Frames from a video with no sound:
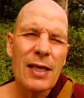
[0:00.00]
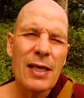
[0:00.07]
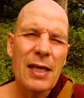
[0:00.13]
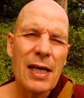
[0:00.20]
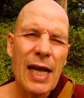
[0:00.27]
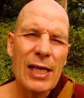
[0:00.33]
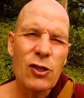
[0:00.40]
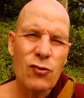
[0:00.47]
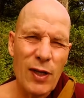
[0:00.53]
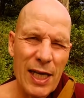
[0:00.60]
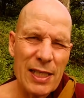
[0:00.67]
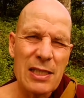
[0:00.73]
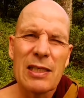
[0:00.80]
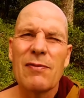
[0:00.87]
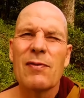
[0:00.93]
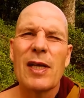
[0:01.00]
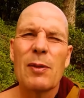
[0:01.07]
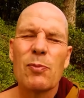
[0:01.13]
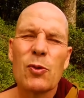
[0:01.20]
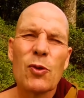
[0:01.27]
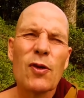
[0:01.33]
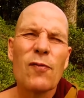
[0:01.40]
uh, attractive
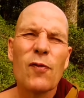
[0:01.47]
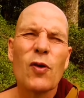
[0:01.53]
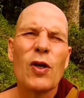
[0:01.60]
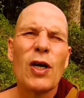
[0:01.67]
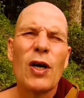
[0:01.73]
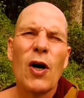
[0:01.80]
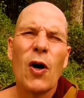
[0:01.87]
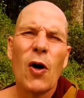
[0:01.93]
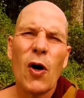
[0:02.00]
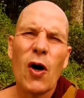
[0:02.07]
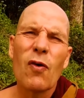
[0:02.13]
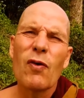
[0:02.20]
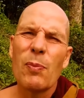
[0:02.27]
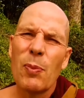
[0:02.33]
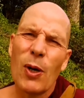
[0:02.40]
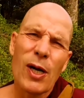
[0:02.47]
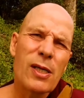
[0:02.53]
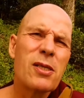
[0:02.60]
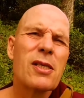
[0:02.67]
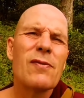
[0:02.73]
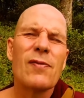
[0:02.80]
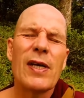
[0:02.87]
and beautiful or
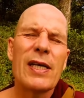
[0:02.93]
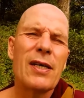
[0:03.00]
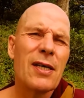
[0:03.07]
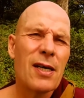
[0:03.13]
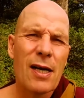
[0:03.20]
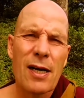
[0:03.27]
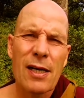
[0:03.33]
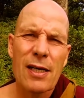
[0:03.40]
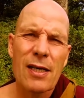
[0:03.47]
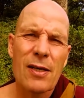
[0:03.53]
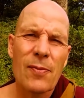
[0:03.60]
repulsive and ugly.